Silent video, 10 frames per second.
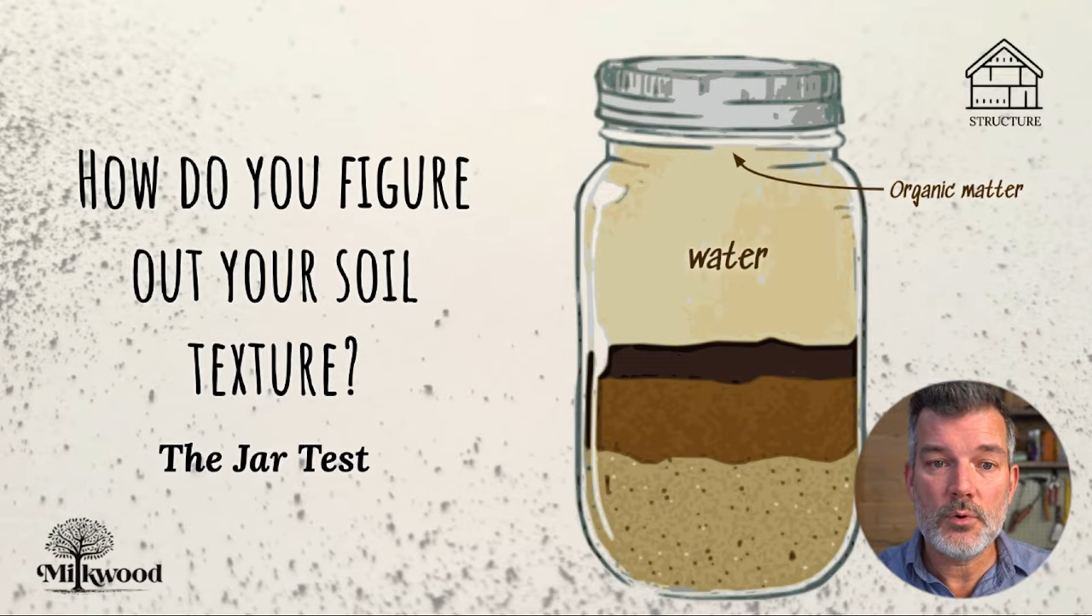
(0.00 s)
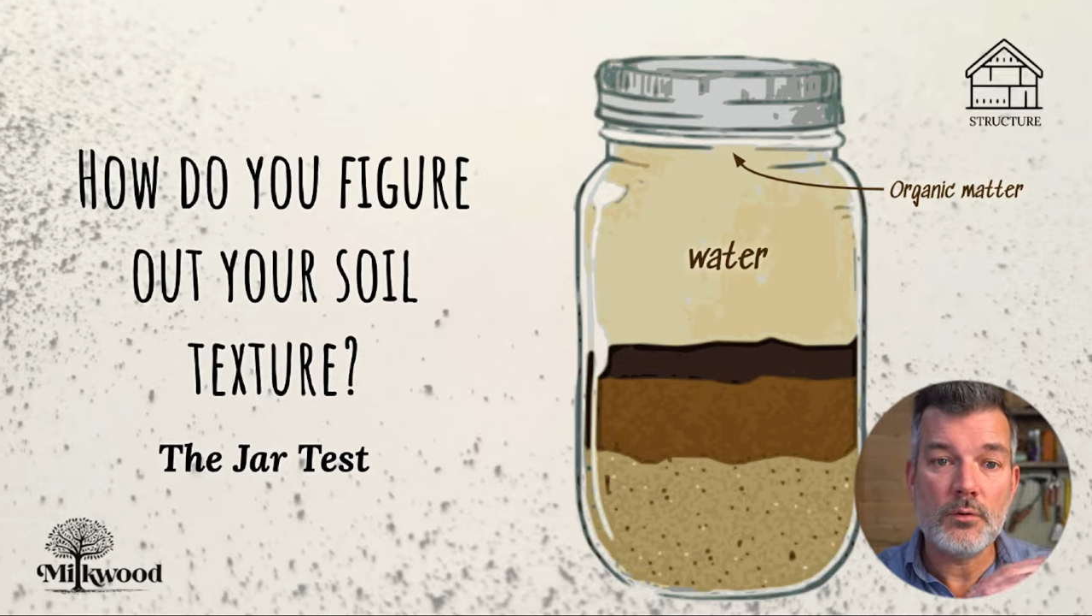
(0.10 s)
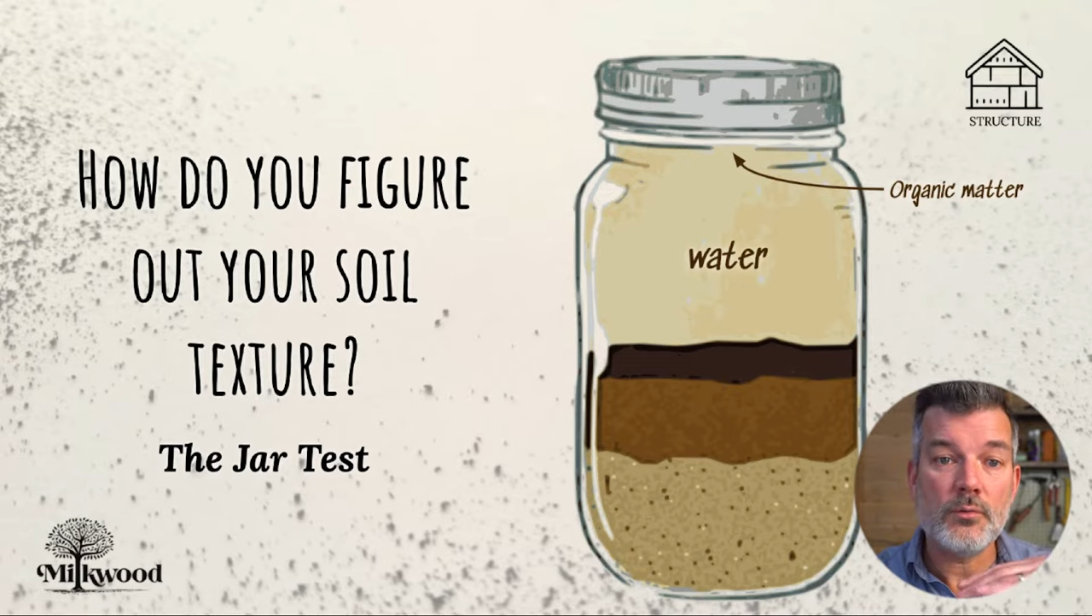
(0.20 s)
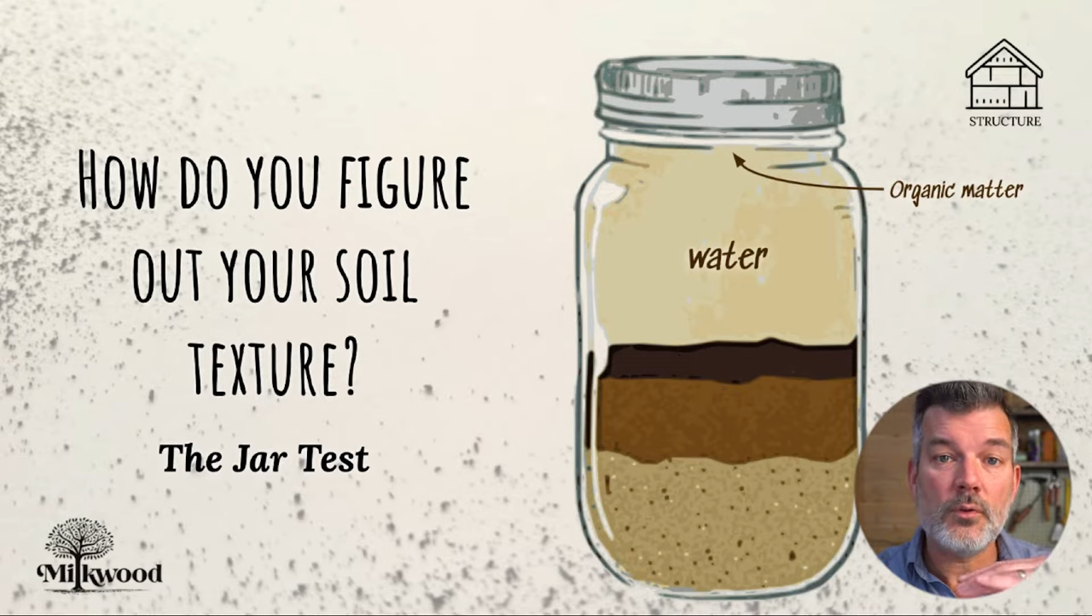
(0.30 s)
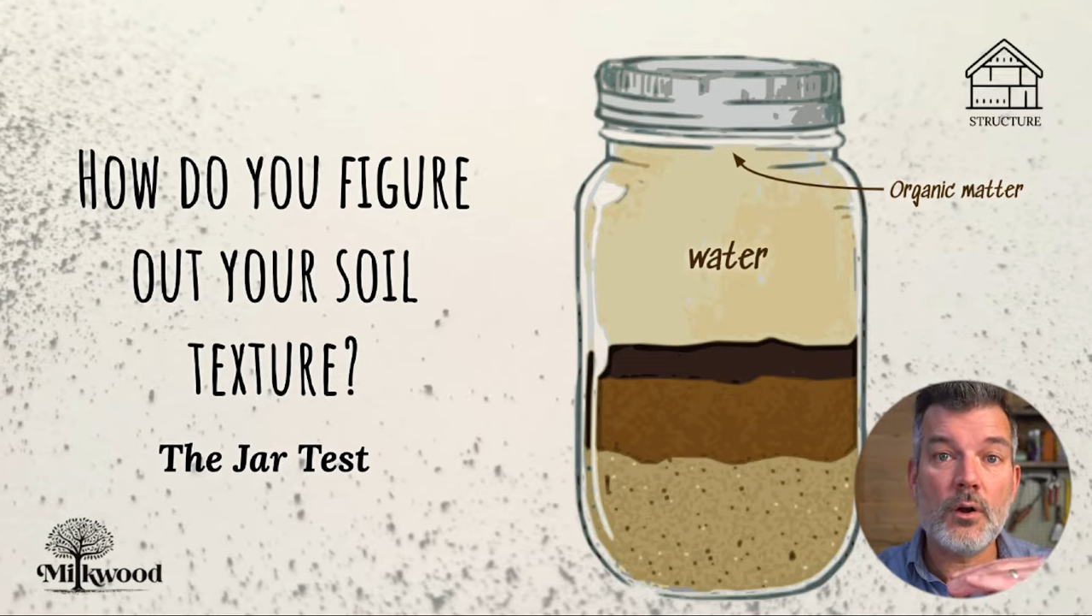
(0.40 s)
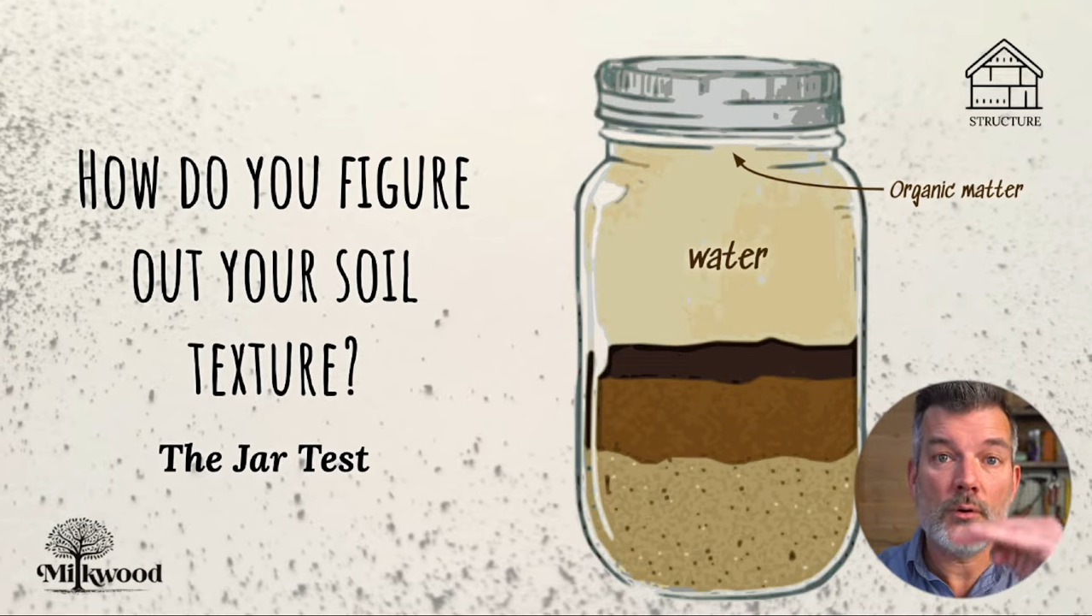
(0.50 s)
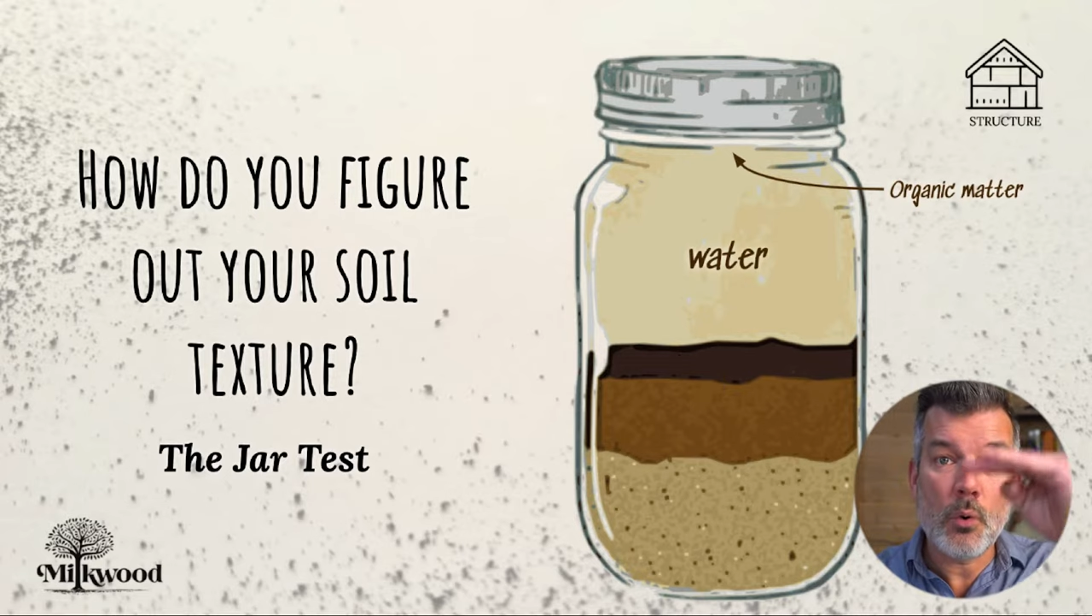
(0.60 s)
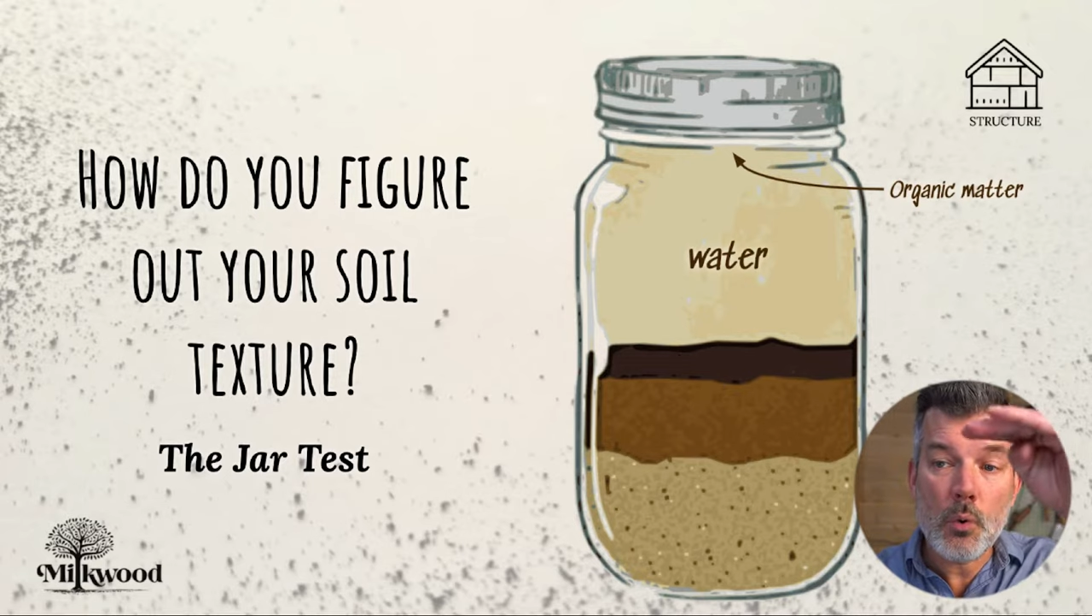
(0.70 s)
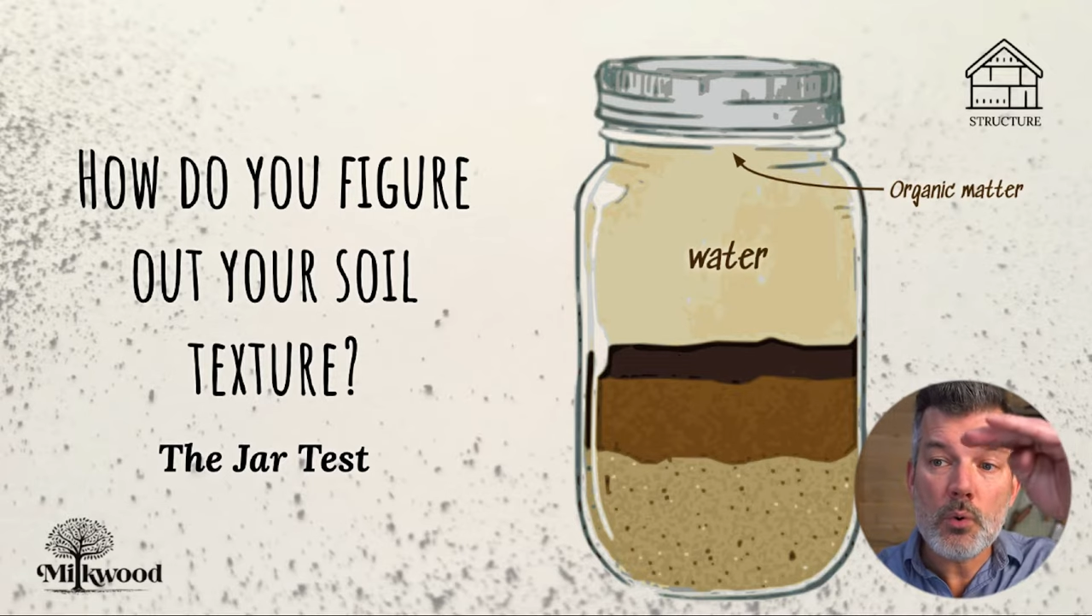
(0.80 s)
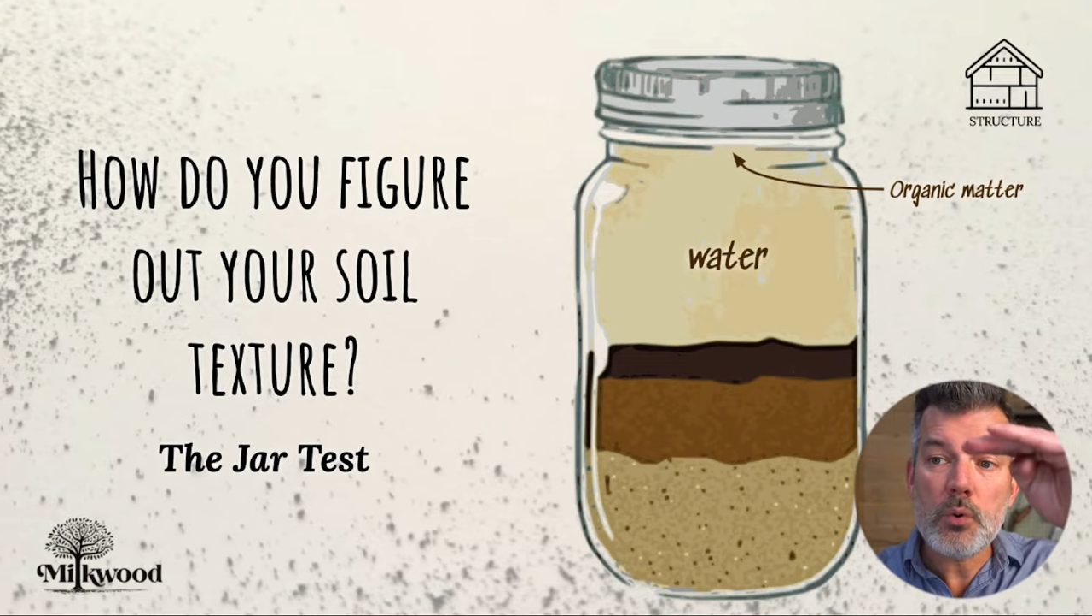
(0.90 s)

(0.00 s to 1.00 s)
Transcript: will float all